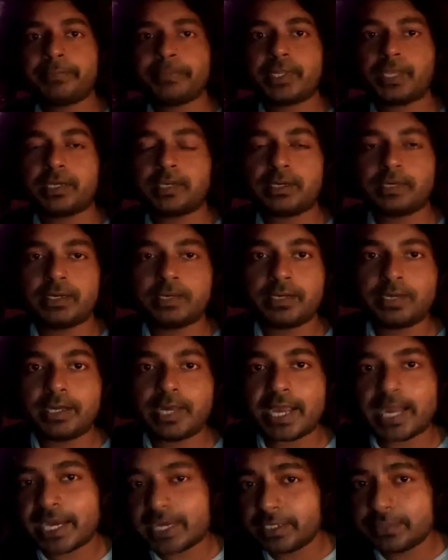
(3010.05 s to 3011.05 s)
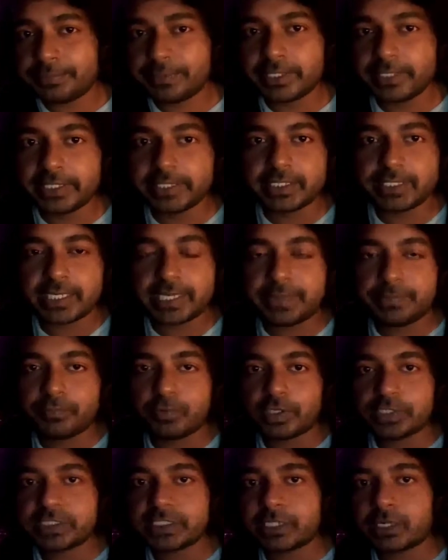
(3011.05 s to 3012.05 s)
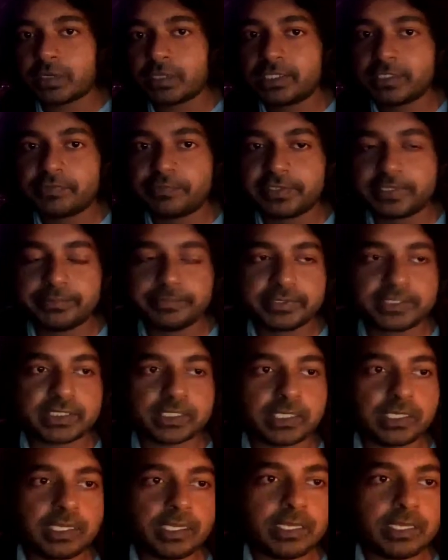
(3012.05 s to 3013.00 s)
I had a brilliant time watching all the films.